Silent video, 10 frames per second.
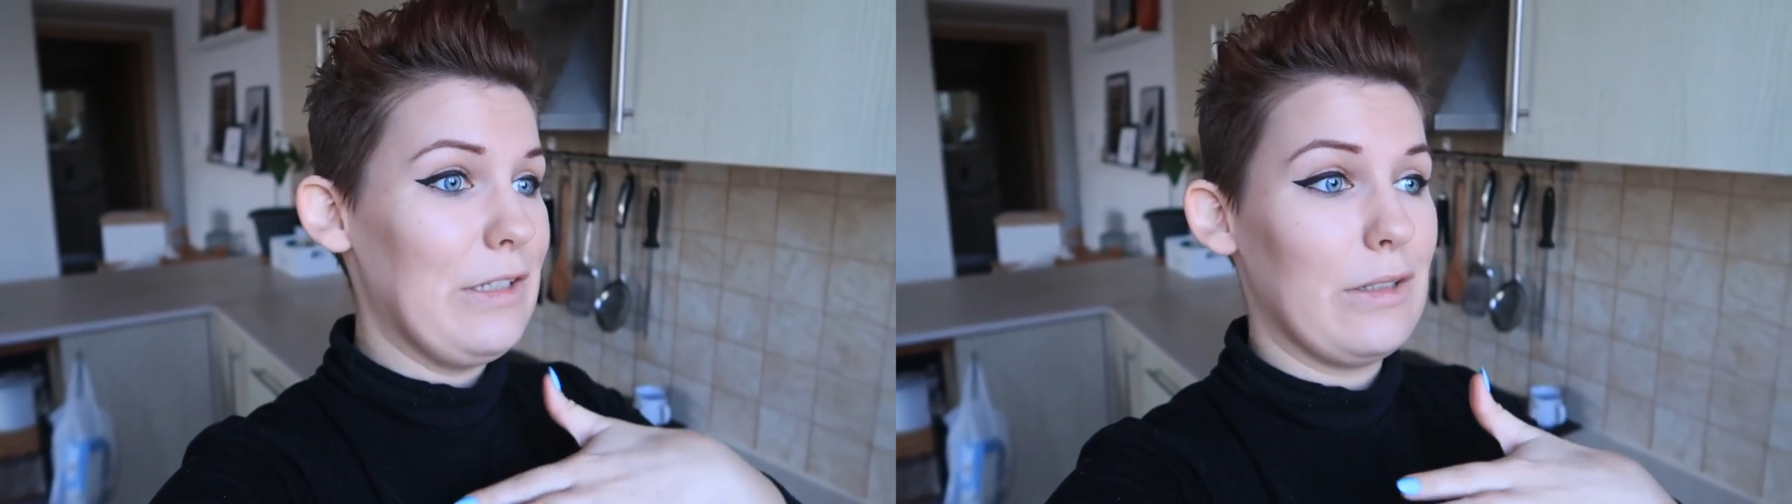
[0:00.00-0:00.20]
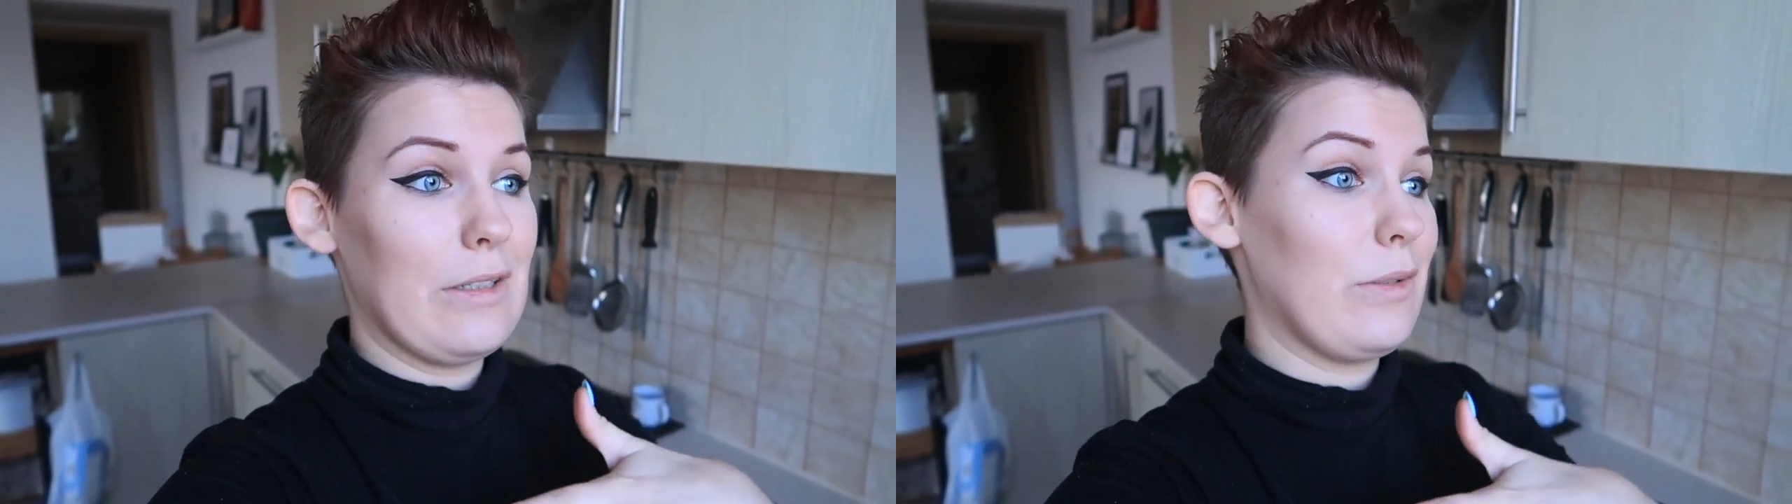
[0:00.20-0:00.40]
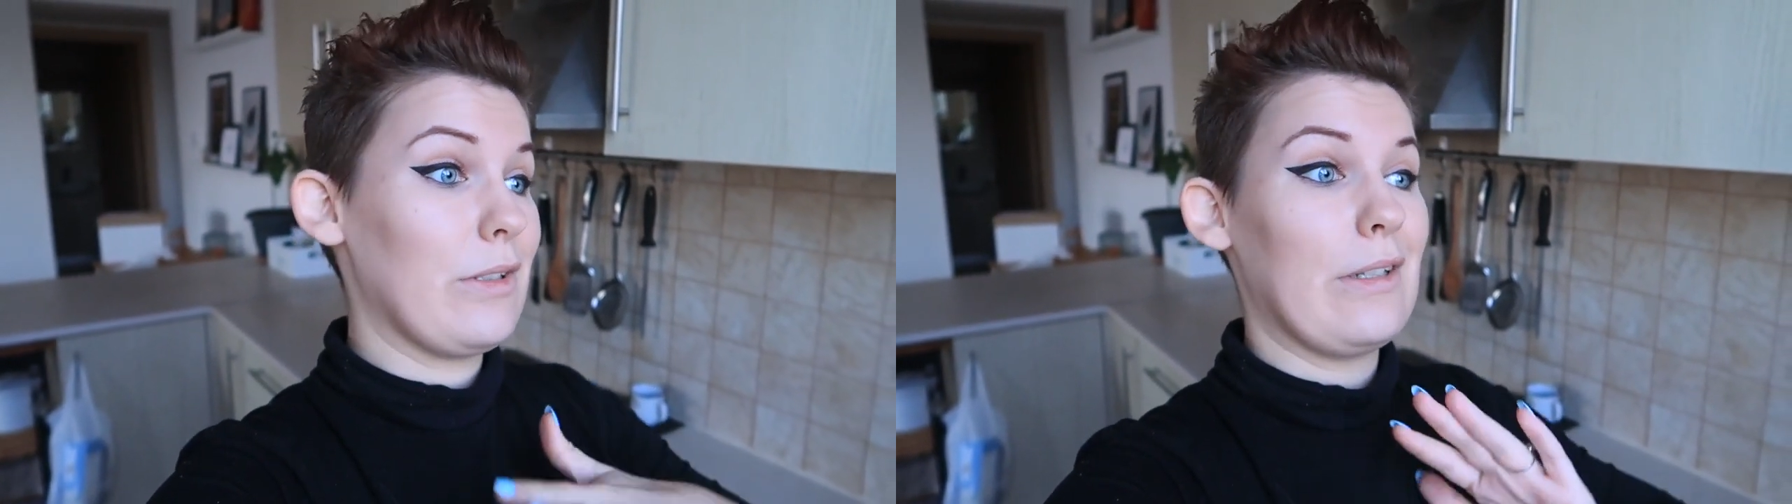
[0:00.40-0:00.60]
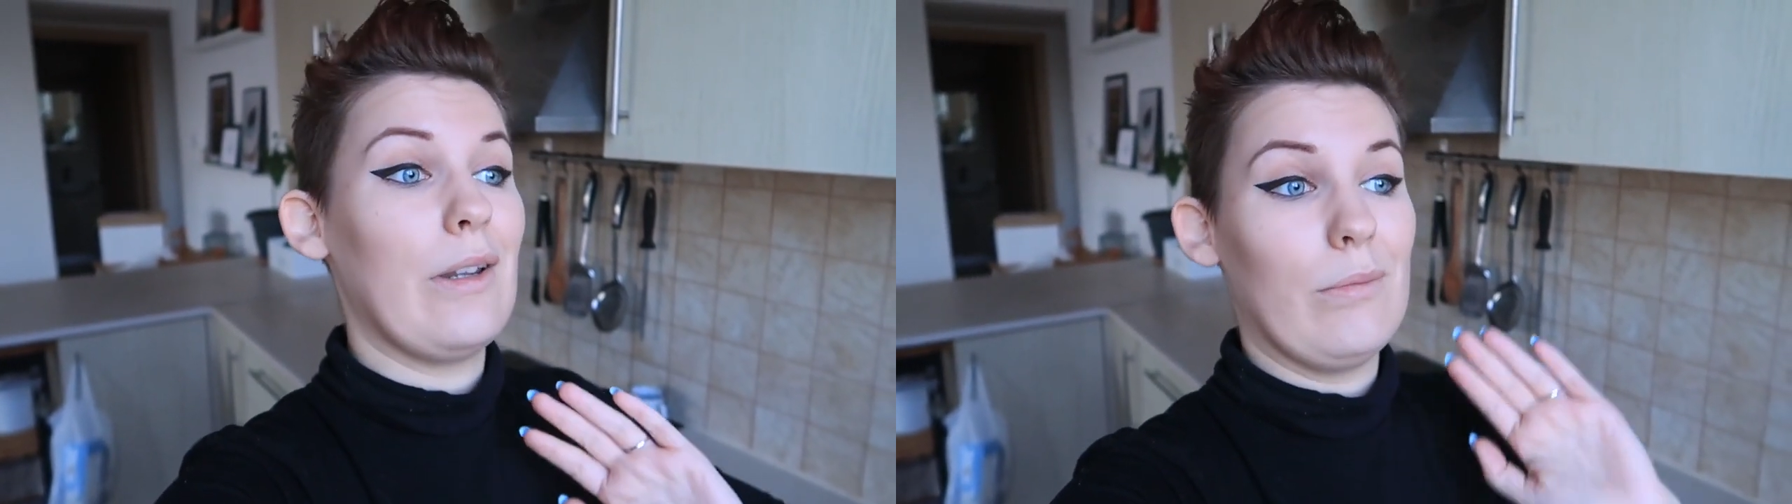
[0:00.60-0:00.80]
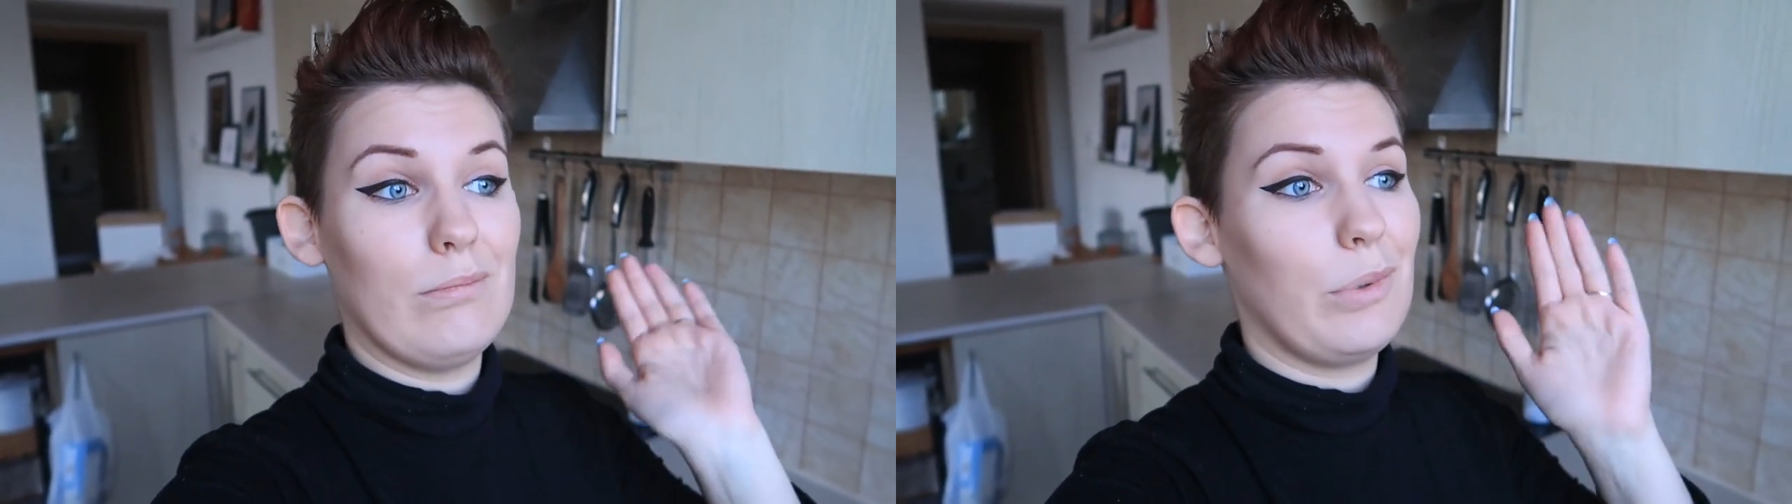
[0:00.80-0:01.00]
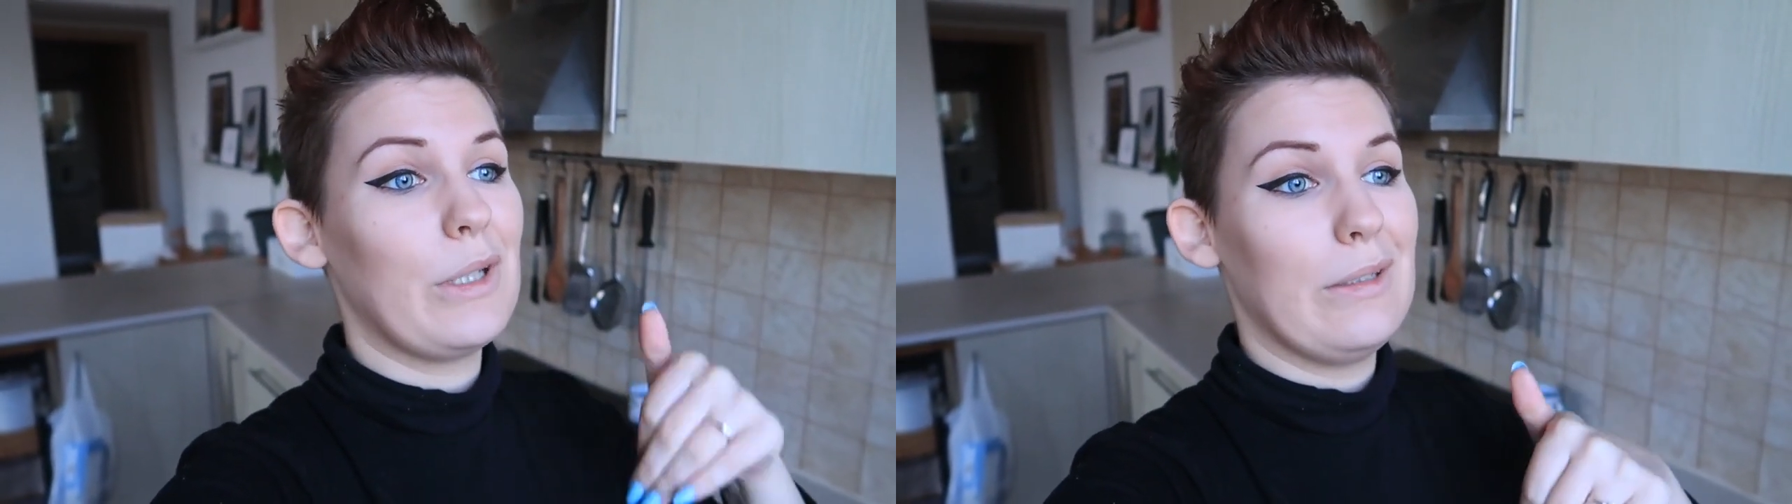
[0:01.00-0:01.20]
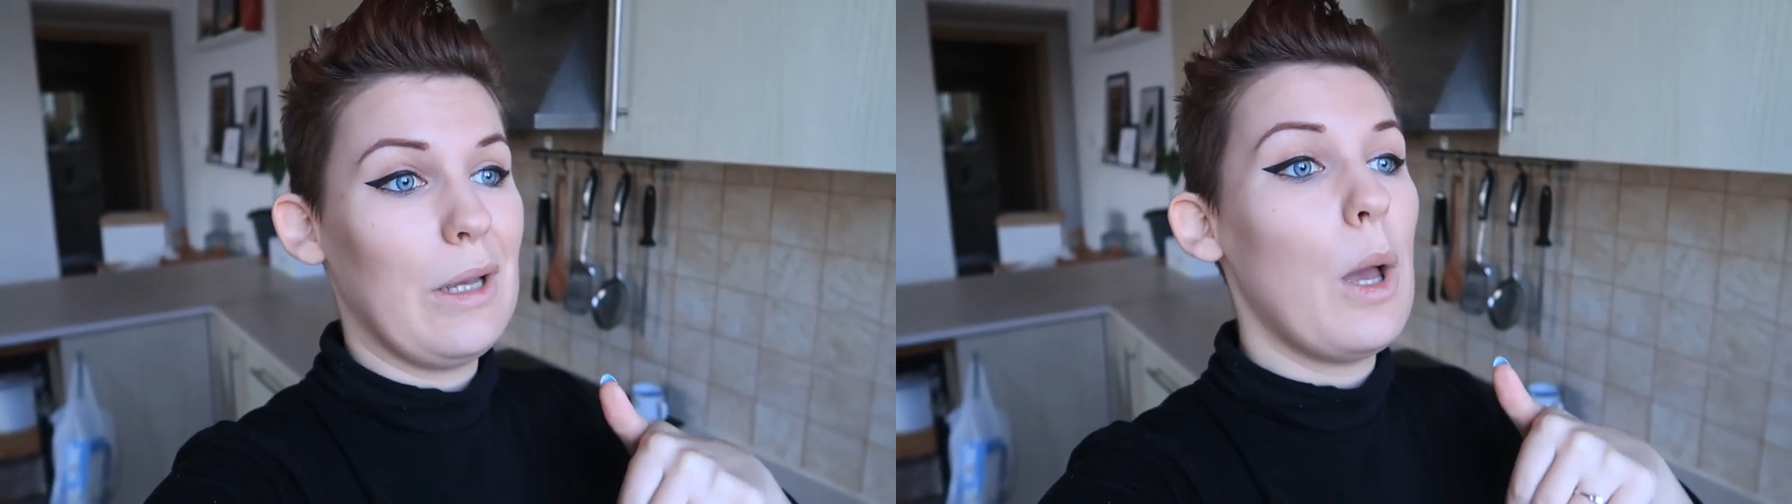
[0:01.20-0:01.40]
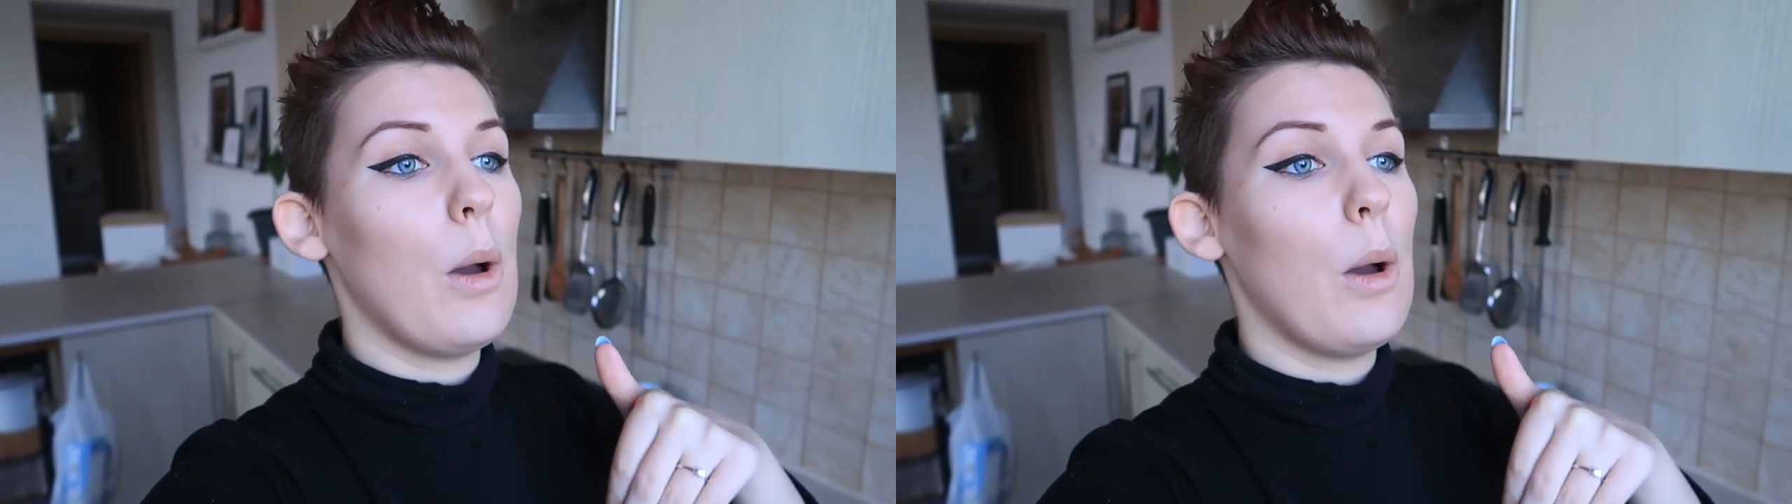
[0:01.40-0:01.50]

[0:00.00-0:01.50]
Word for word: and you guys were just like, no, put it